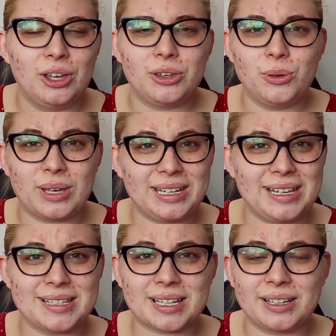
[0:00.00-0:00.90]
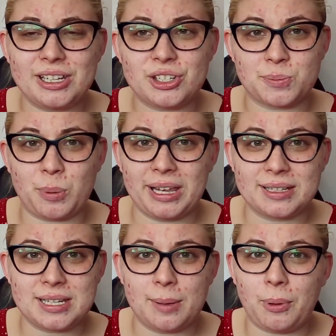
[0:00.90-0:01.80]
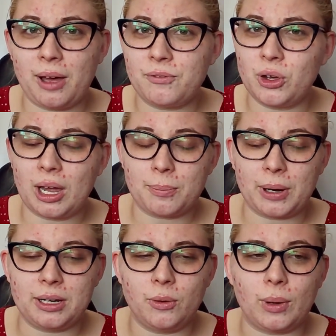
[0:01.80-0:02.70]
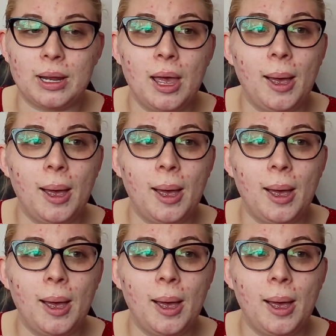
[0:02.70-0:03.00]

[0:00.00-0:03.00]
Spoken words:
you can easily just break the tip off. You got a brand new one.